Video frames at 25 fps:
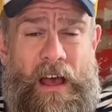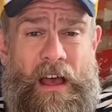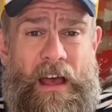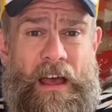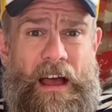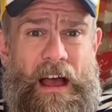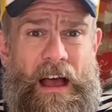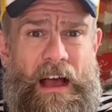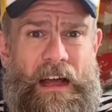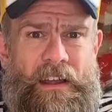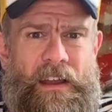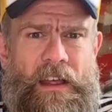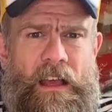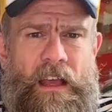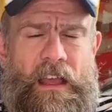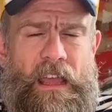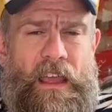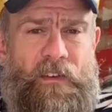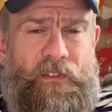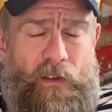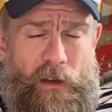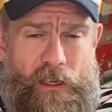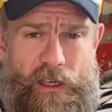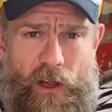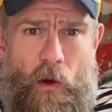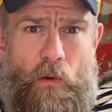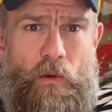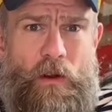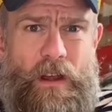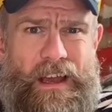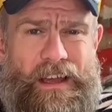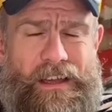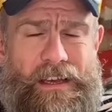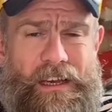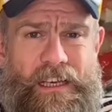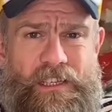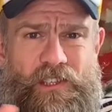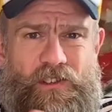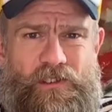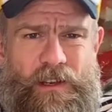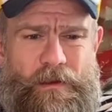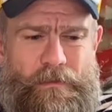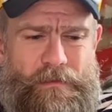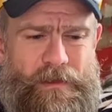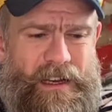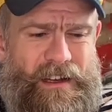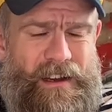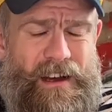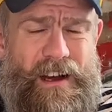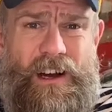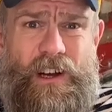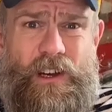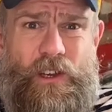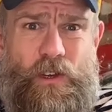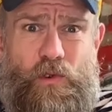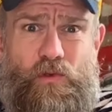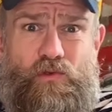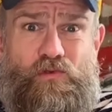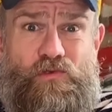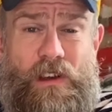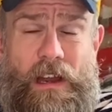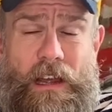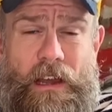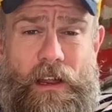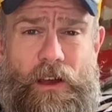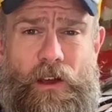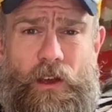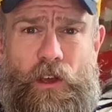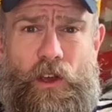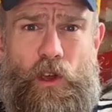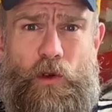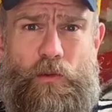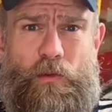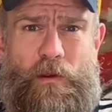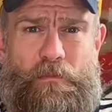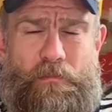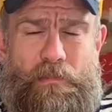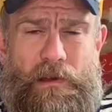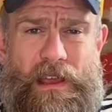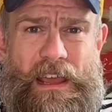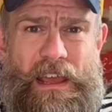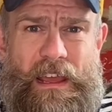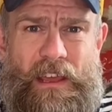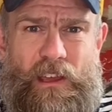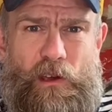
And if you don't like ice cream, then are you really a human being?